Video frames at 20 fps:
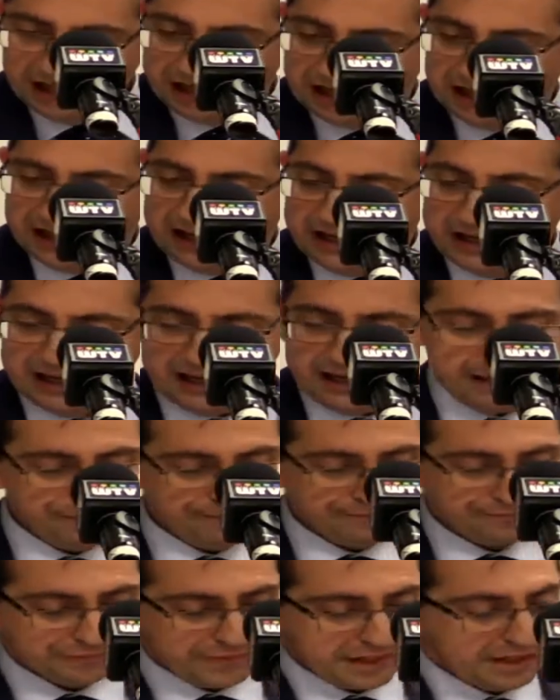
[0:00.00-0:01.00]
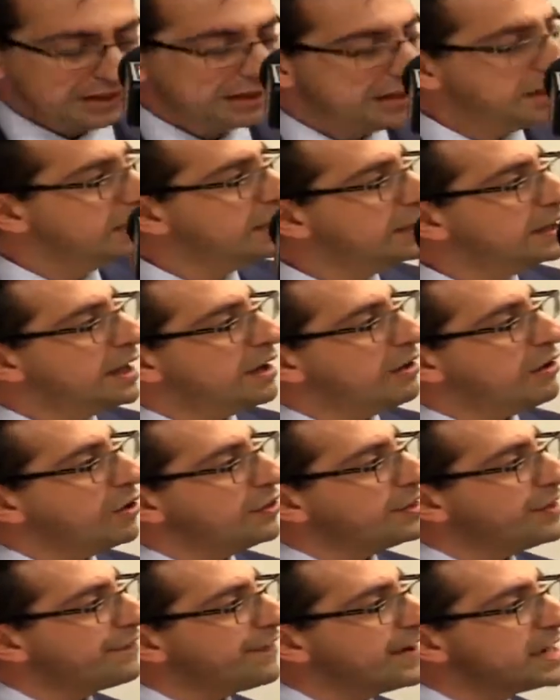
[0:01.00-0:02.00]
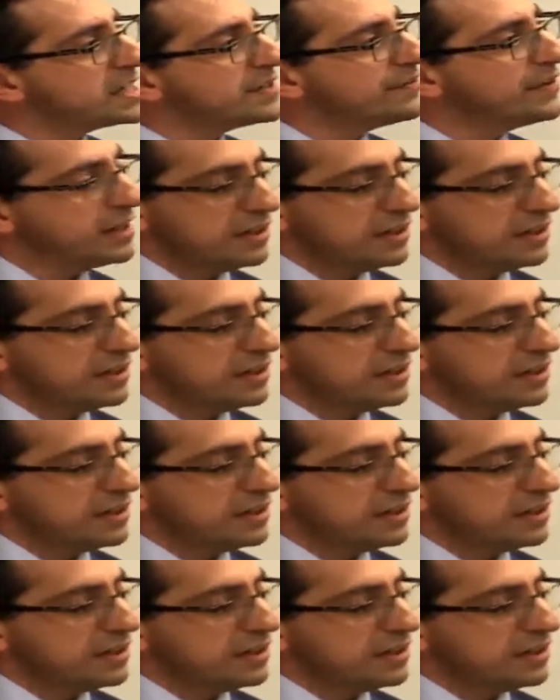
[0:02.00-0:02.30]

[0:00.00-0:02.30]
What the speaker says: Now, on the face of it,